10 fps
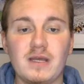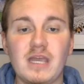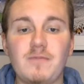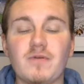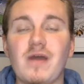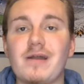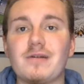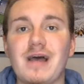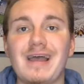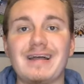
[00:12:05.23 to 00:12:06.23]
Keep your ride
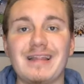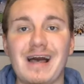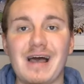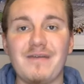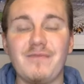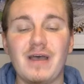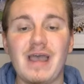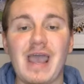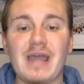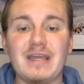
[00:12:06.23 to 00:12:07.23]
or die alive
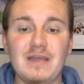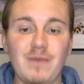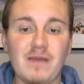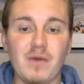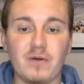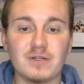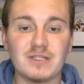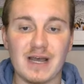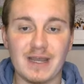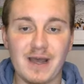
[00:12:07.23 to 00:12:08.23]
at
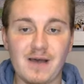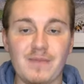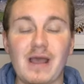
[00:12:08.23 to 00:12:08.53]
ebaymotors.com.